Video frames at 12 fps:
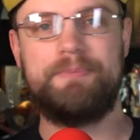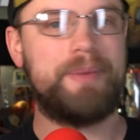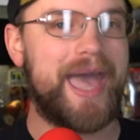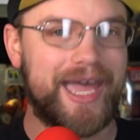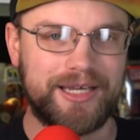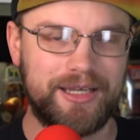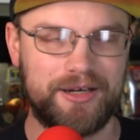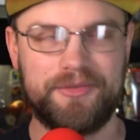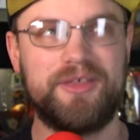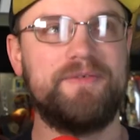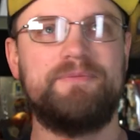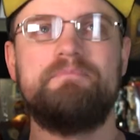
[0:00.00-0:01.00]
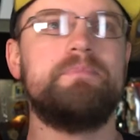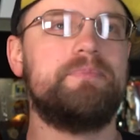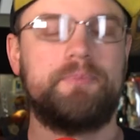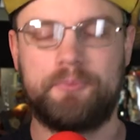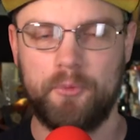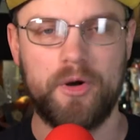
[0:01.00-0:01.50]
bad guy, the...
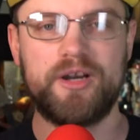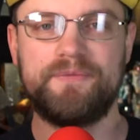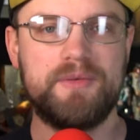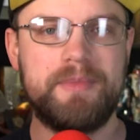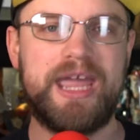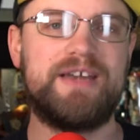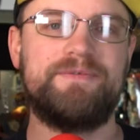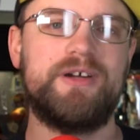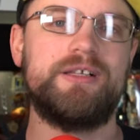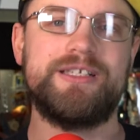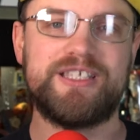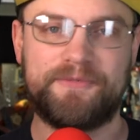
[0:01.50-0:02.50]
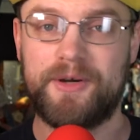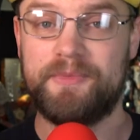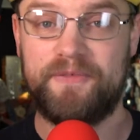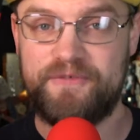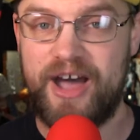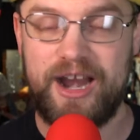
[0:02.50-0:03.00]
one of the main villains from
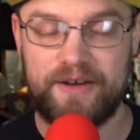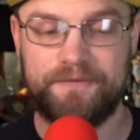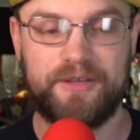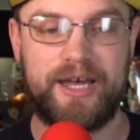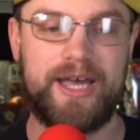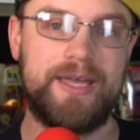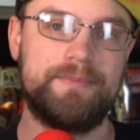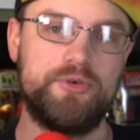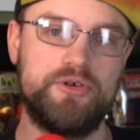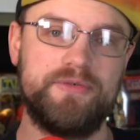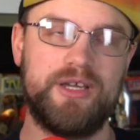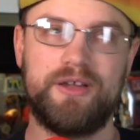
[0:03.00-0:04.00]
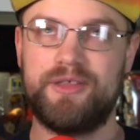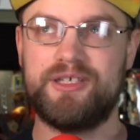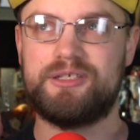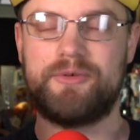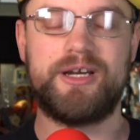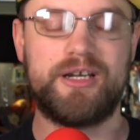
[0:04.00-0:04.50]
the Firefly movie, or the
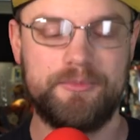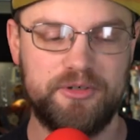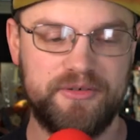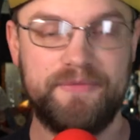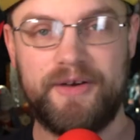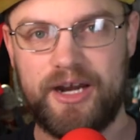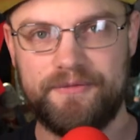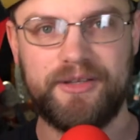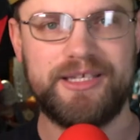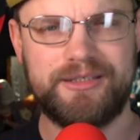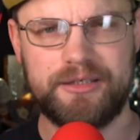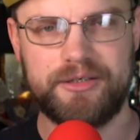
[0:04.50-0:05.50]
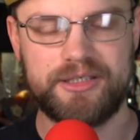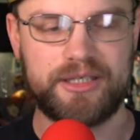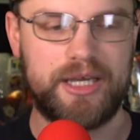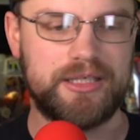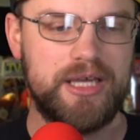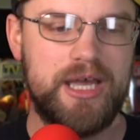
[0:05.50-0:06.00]
Serenity movie, Firefly series, I
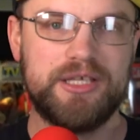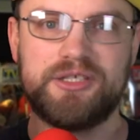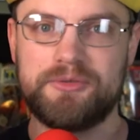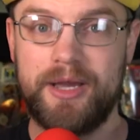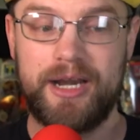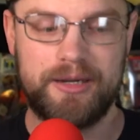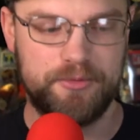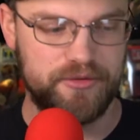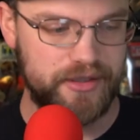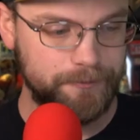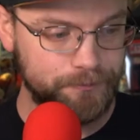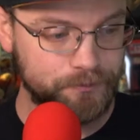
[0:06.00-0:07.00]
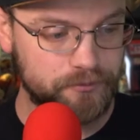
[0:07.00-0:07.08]
guess, Serenity movie.